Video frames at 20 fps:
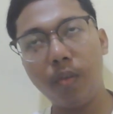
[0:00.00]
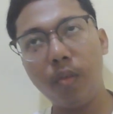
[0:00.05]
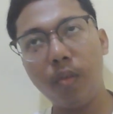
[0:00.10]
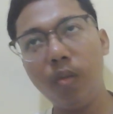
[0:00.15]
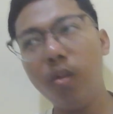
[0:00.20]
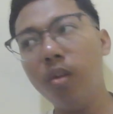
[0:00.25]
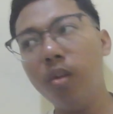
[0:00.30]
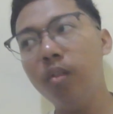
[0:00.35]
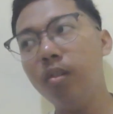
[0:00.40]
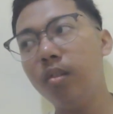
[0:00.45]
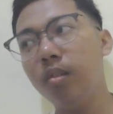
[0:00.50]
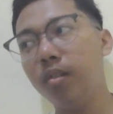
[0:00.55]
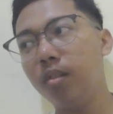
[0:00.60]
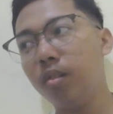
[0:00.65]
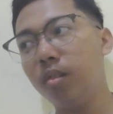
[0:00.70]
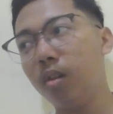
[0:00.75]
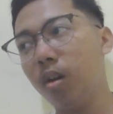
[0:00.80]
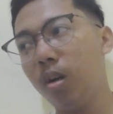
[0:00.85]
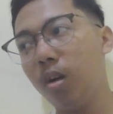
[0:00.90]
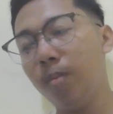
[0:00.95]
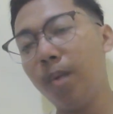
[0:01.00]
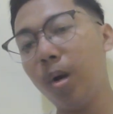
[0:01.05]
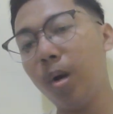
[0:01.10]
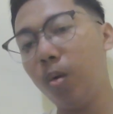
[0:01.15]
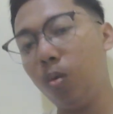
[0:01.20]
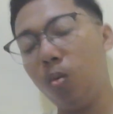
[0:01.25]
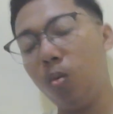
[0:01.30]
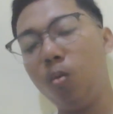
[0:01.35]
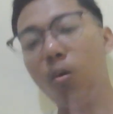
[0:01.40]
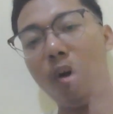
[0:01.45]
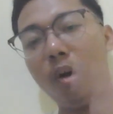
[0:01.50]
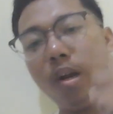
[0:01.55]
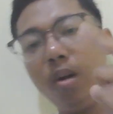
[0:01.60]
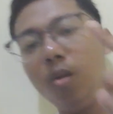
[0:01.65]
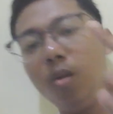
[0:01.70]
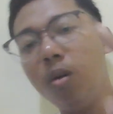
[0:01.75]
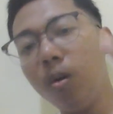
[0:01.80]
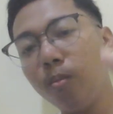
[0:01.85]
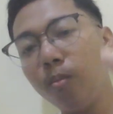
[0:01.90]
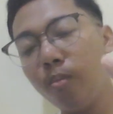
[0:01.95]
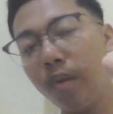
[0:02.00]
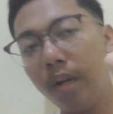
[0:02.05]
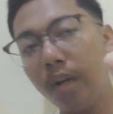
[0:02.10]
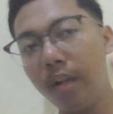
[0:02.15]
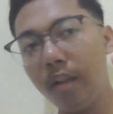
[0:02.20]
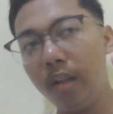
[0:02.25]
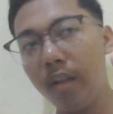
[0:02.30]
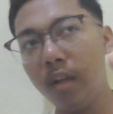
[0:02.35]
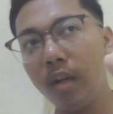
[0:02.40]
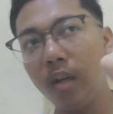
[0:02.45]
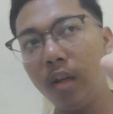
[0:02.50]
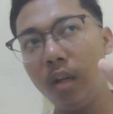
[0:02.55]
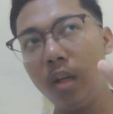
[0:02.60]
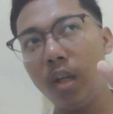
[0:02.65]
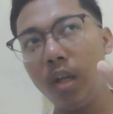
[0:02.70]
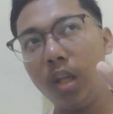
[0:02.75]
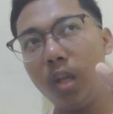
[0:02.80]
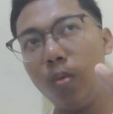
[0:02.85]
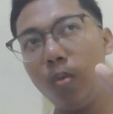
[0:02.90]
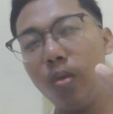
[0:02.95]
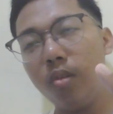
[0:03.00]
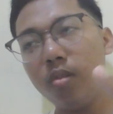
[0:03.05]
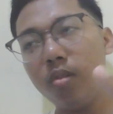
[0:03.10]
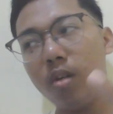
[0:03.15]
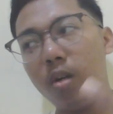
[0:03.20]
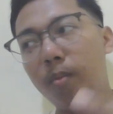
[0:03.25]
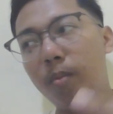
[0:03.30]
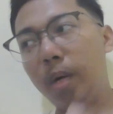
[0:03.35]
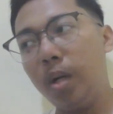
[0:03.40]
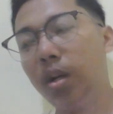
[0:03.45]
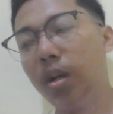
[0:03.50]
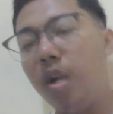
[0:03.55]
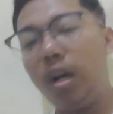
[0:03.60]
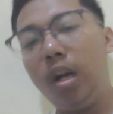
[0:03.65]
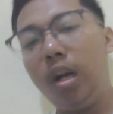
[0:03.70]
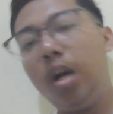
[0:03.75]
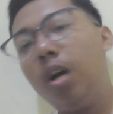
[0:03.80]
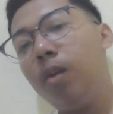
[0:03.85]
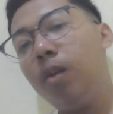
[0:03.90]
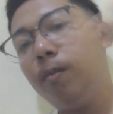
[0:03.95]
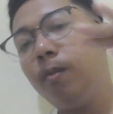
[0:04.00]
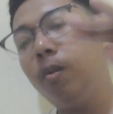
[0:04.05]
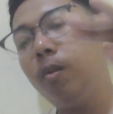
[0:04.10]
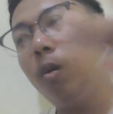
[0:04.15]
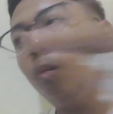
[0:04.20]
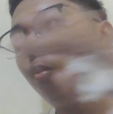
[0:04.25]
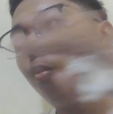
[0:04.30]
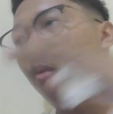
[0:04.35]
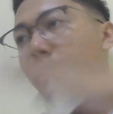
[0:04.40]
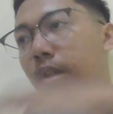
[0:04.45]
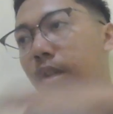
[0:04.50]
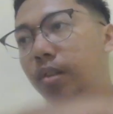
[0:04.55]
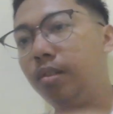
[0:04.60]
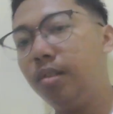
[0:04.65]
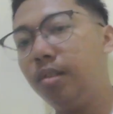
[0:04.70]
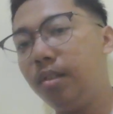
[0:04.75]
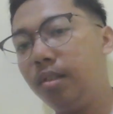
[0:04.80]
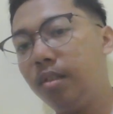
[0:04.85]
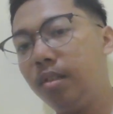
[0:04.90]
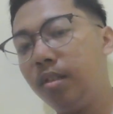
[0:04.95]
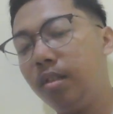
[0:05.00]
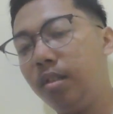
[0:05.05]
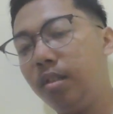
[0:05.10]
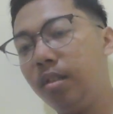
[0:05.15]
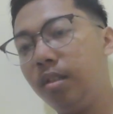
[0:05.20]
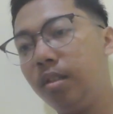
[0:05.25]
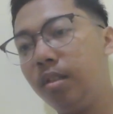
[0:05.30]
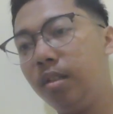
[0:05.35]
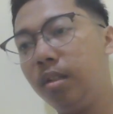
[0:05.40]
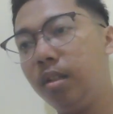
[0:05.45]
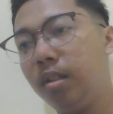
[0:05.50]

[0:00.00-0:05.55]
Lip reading: you don't just talk about one dog breed, you will talk about a lot of dog breeds.